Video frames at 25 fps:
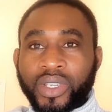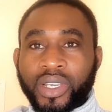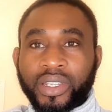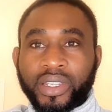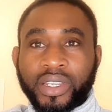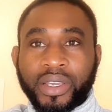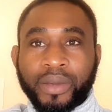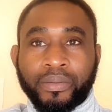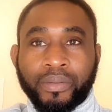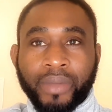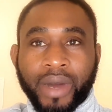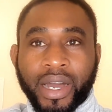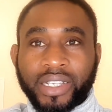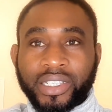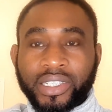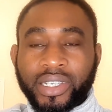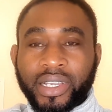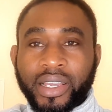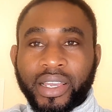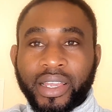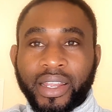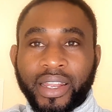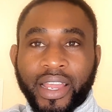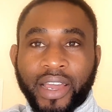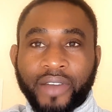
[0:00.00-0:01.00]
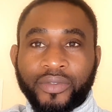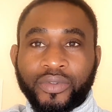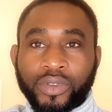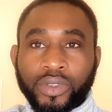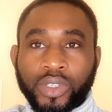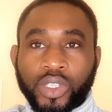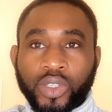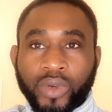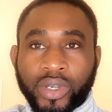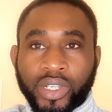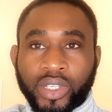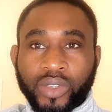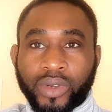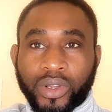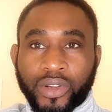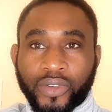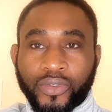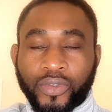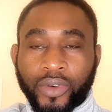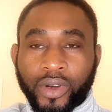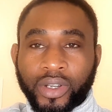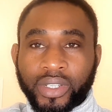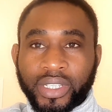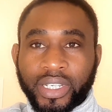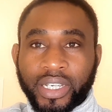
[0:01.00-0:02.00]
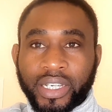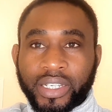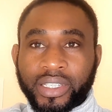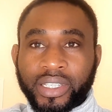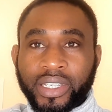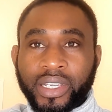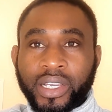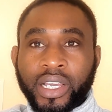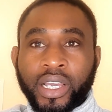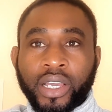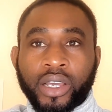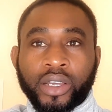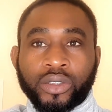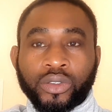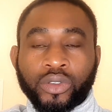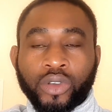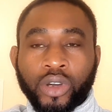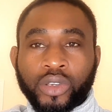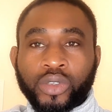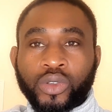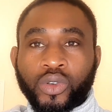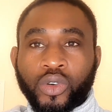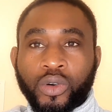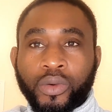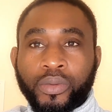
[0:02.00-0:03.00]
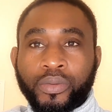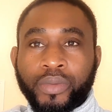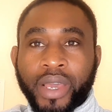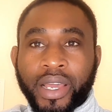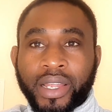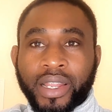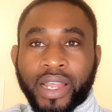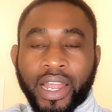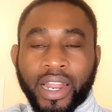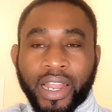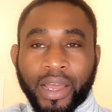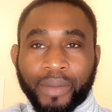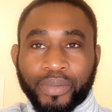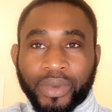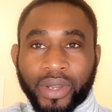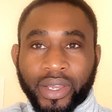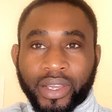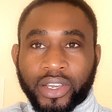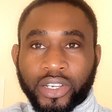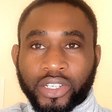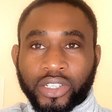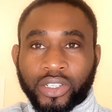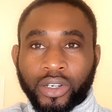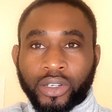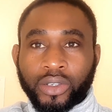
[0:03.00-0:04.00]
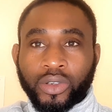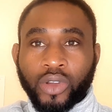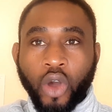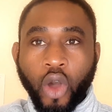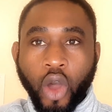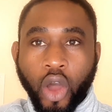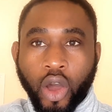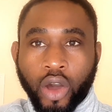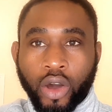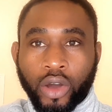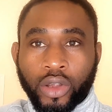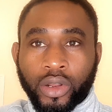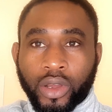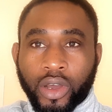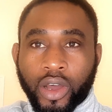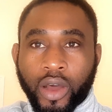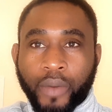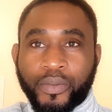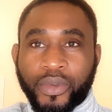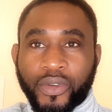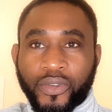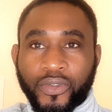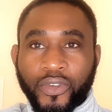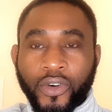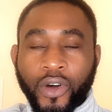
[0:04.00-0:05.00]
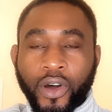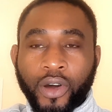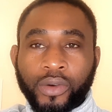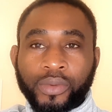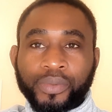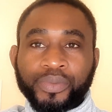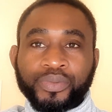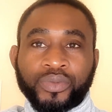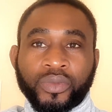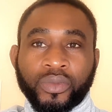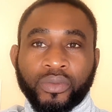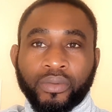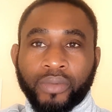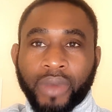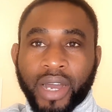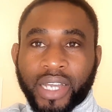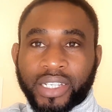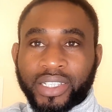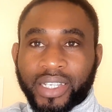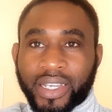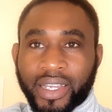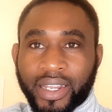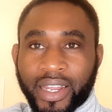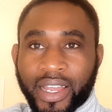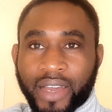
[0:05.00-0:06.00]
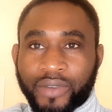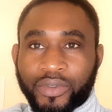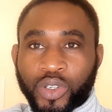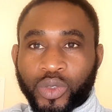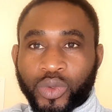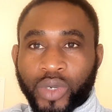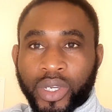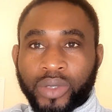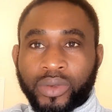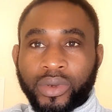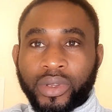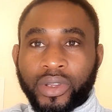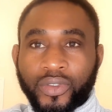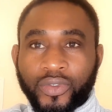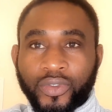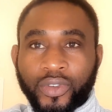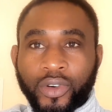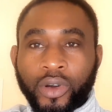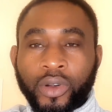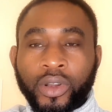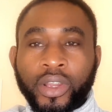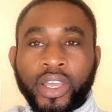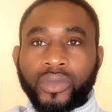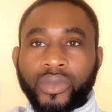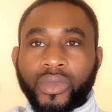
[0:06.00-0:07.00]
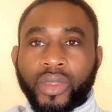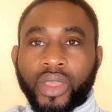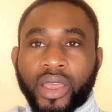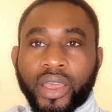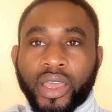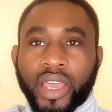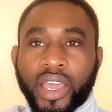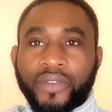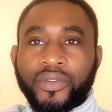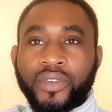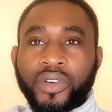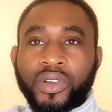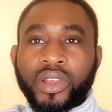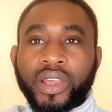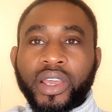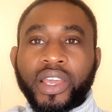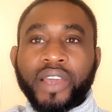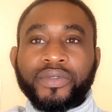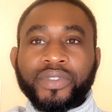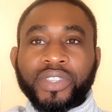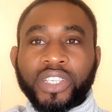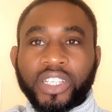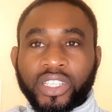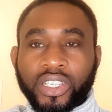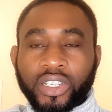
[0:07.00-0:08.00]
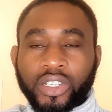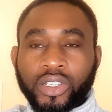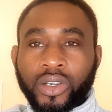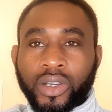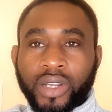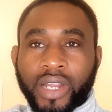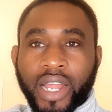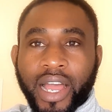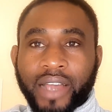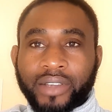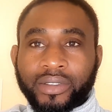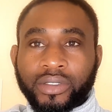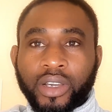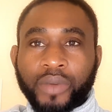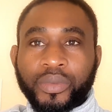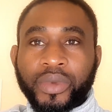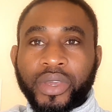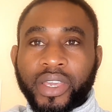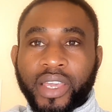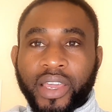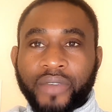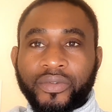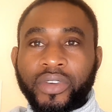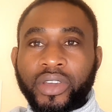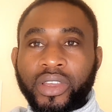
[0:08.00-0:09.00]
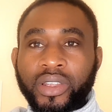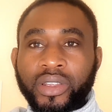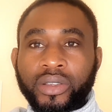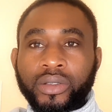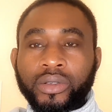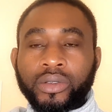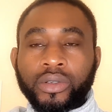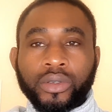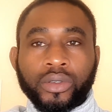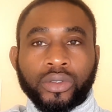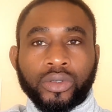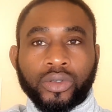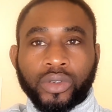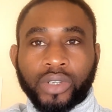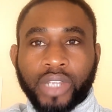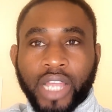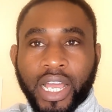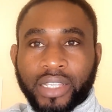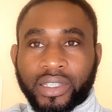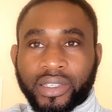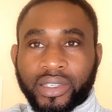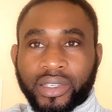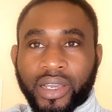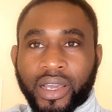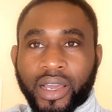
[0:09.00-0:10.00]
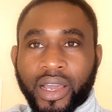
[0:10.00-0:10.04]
the March 11th, 2024 date, those who made an application on or before March 11, 2024, even if decision has not been given to that